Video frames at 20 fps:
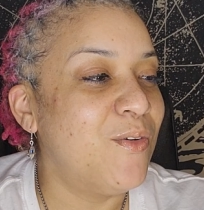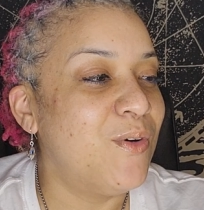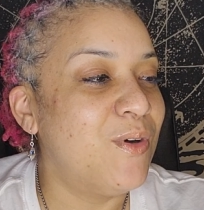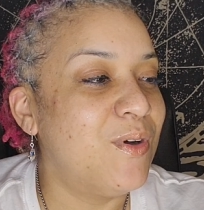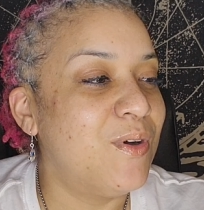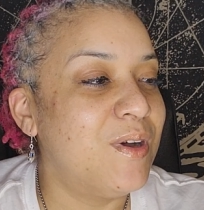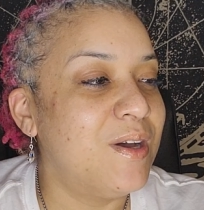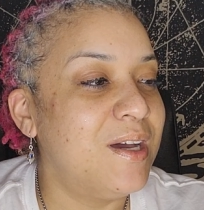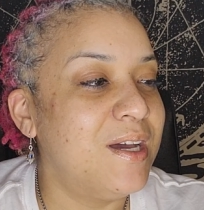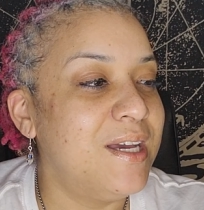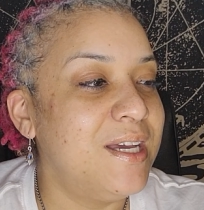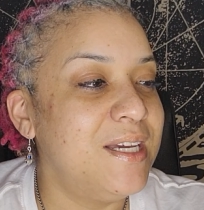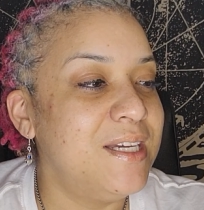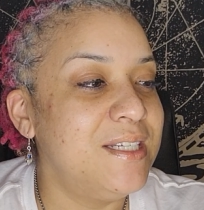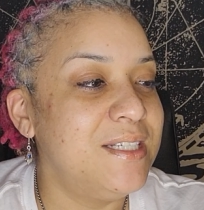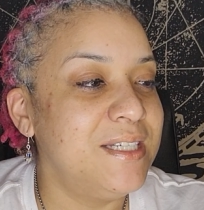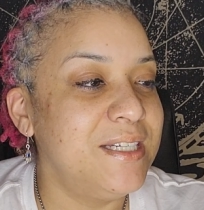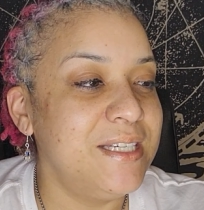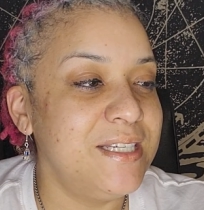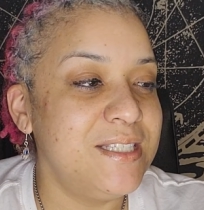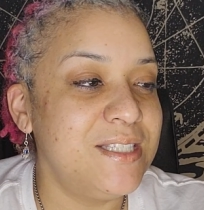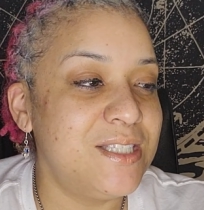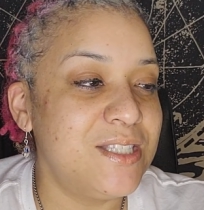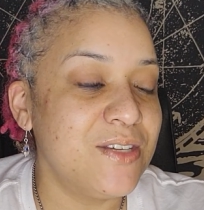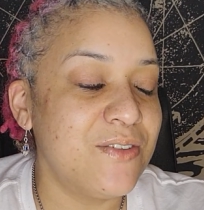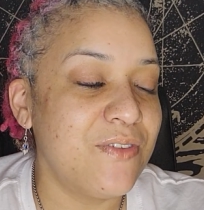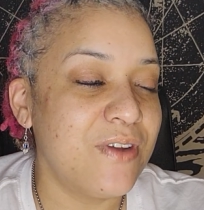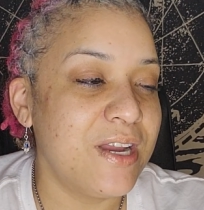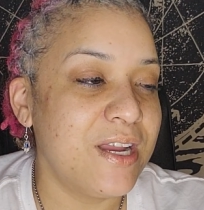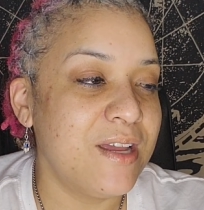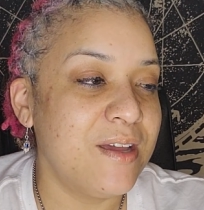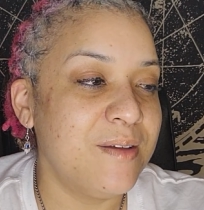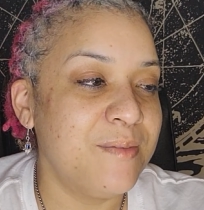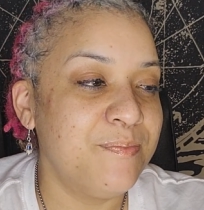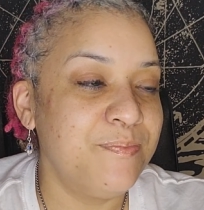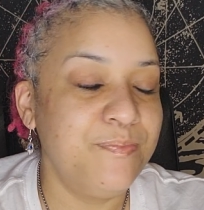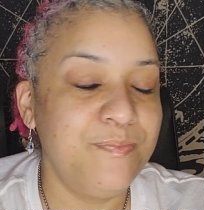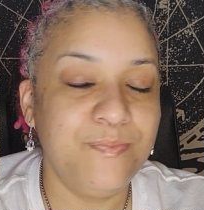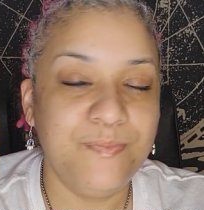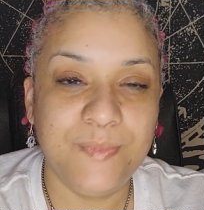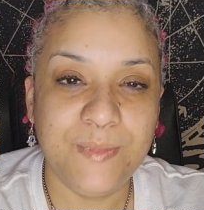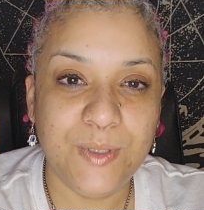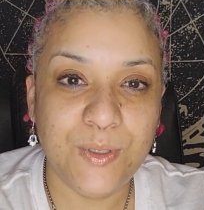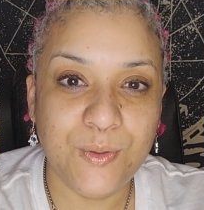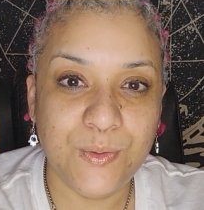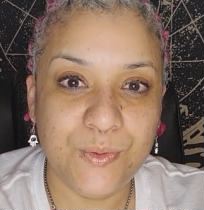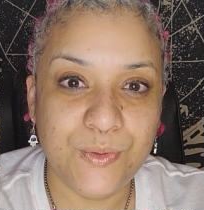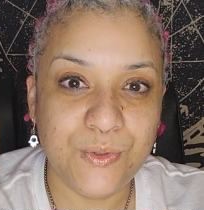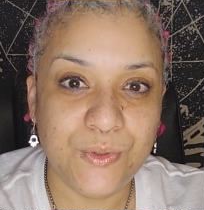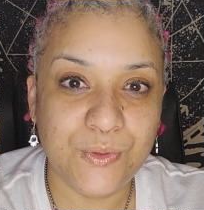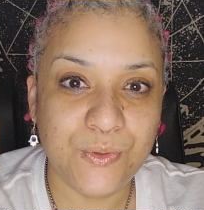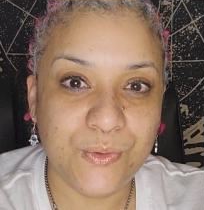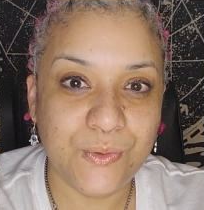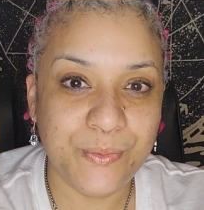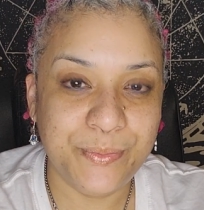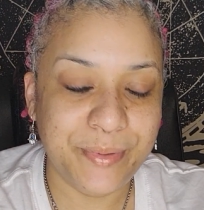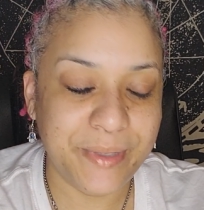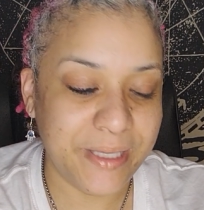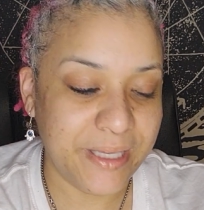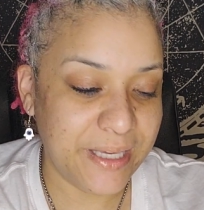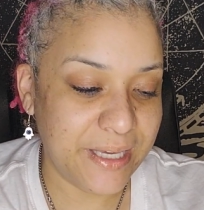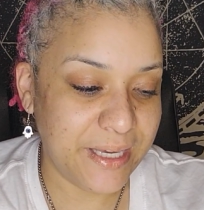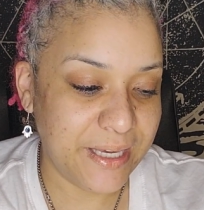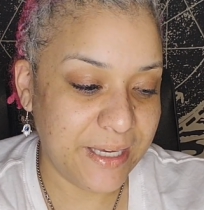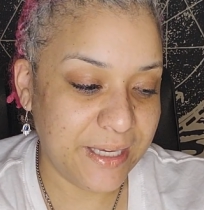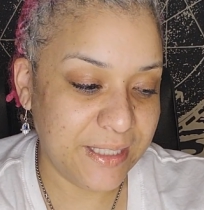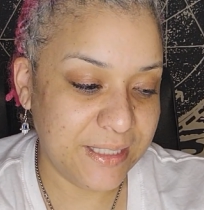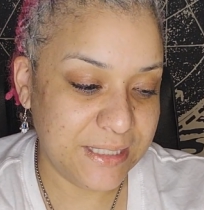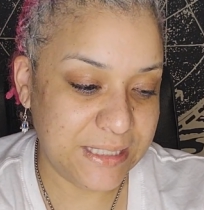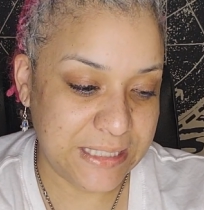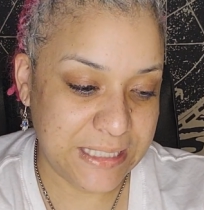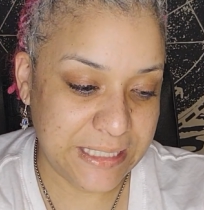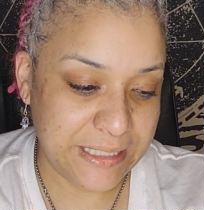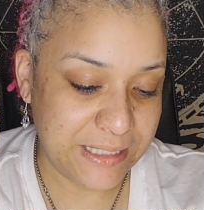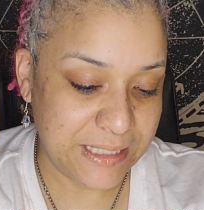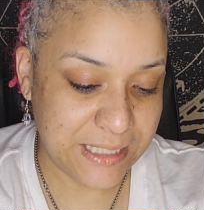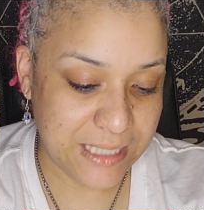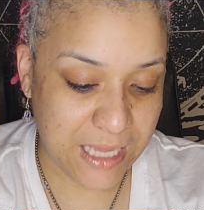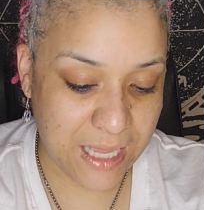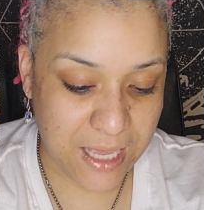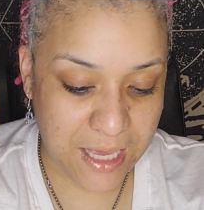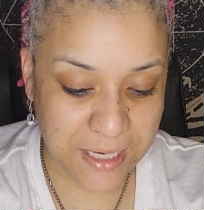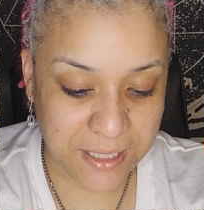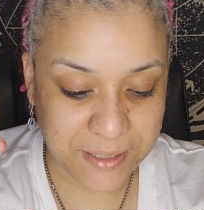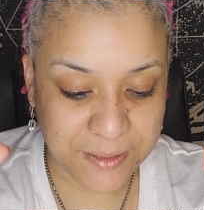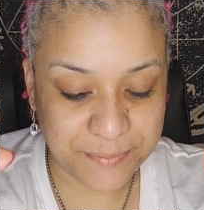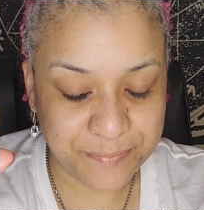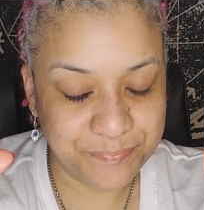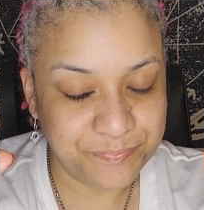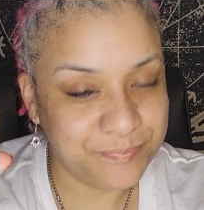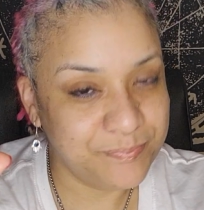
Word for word: on Instagram, YouTube, and TikTok.